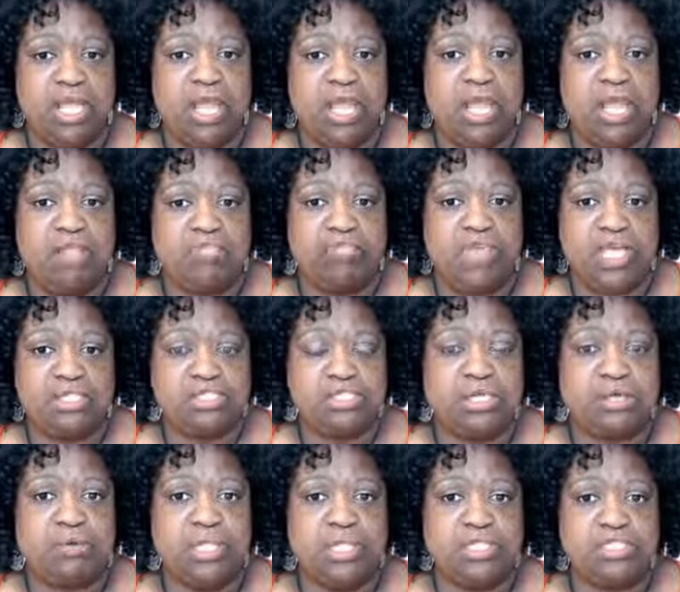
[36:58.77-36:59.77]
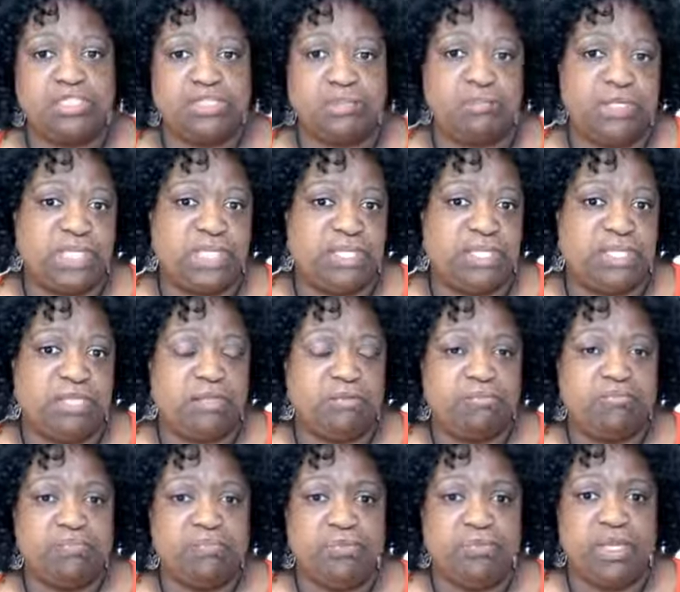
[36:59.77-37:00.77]
that's going to be
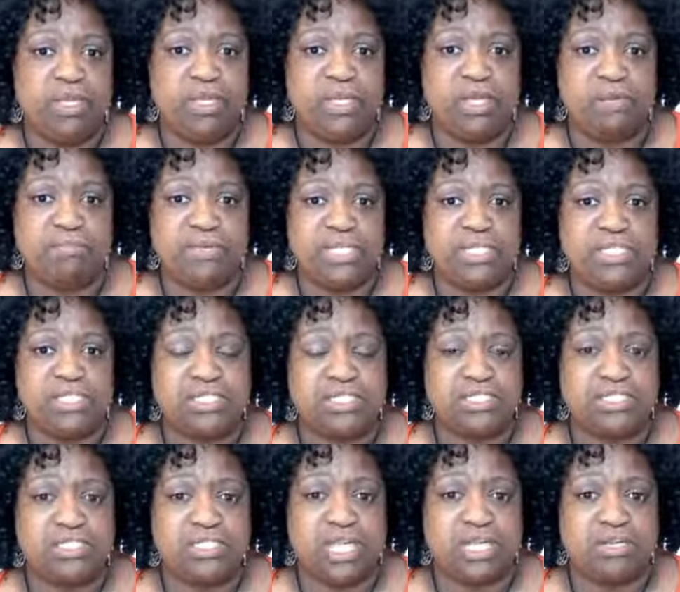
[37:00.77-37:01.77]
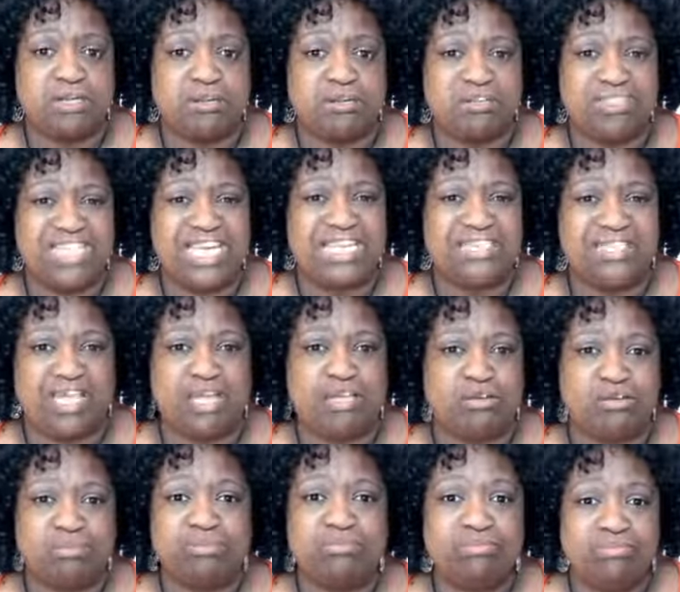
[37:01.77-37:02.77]
companies that are debt
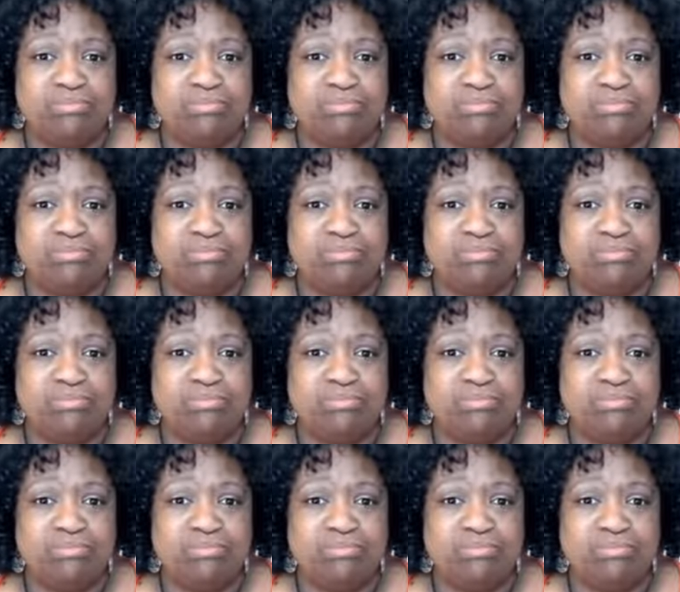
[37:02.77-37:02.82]
laden.